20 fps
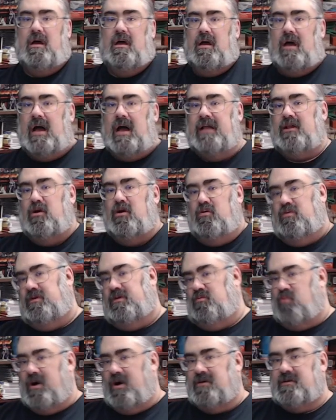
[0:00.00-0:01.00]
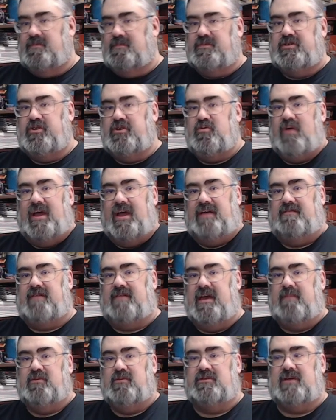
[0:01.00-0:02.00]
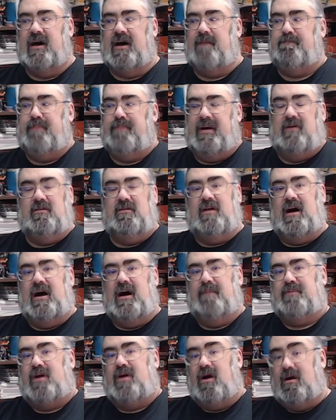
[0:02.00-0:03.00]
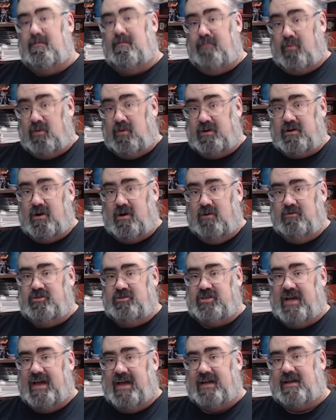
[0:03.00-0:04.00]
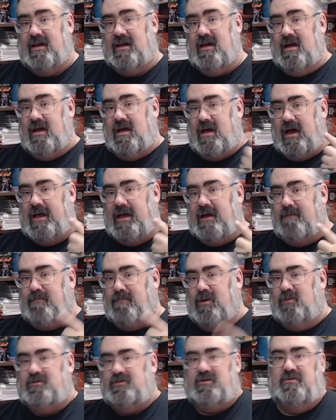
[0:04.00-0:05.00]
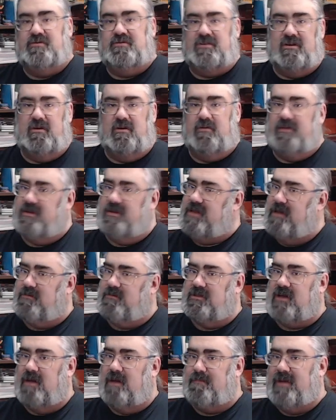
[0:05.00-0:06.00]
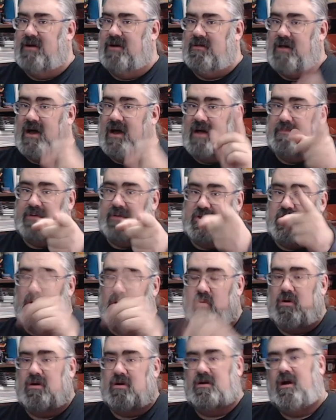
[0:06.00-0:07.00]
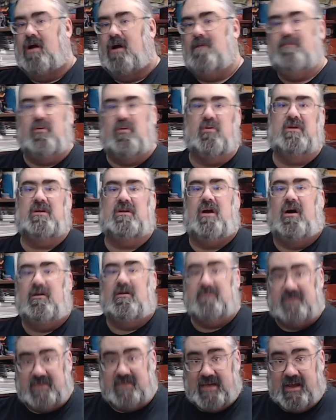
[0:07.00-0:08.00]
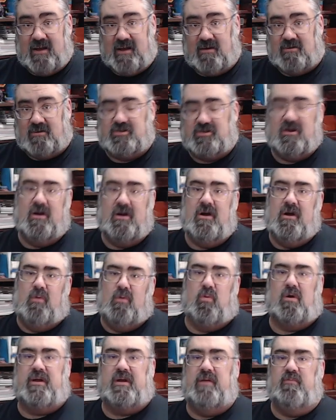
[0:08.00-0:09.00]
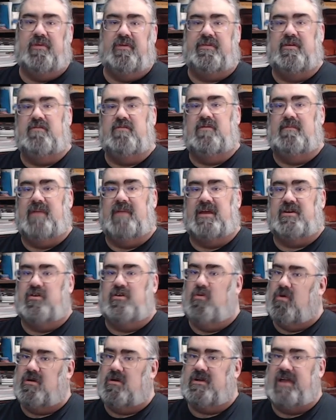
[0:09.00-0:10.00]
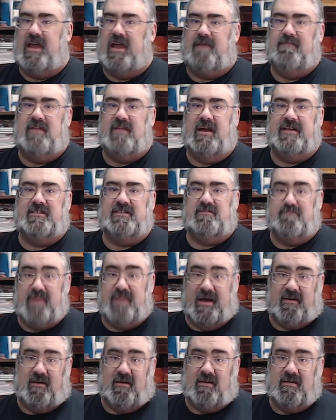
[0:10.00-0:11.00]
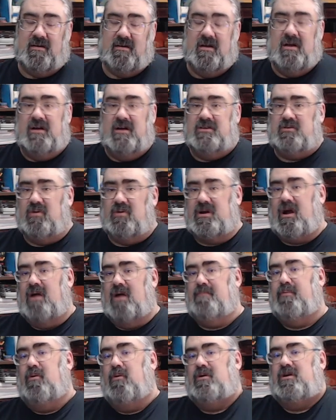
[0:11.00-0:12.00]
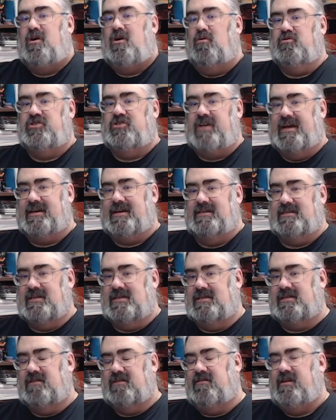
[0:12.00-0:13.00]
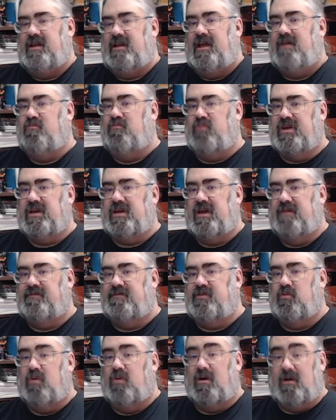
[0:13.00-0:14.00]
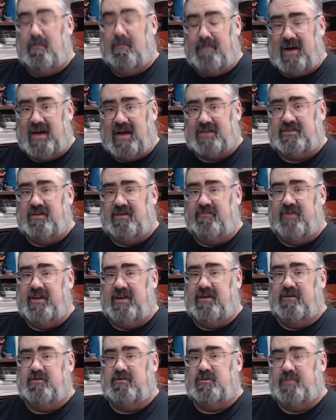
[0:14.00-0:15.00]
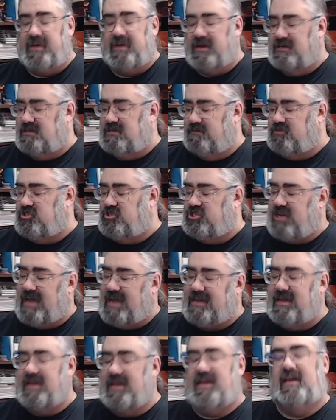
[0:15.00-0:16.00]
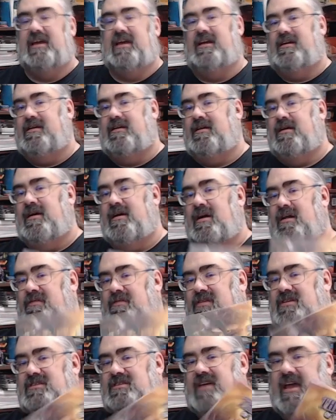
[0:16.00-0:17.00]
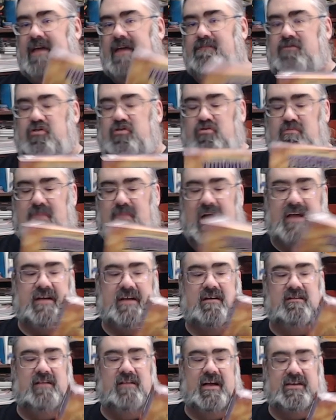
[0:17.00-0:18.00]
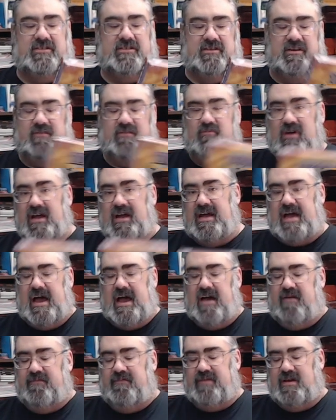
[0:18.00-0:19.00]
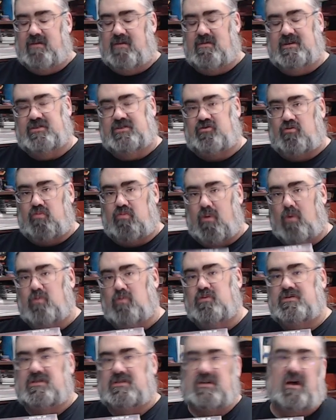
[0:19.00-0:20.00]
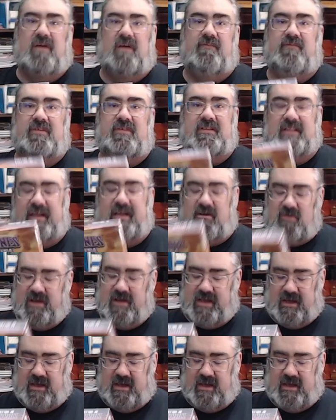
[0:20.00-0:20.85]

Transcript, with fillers: Hello and welcome to a Tabletop Bellhop Cardboard Coat Check. I am Mo Tuzano, the Tabletop Bellhop, your cardboard concierge, working with you to make your game nights better. So a cardboard coat check is the silly name we give to our unboxing videos because I'm checking in this game to my collection. And what I have here is Thrones of Valeria.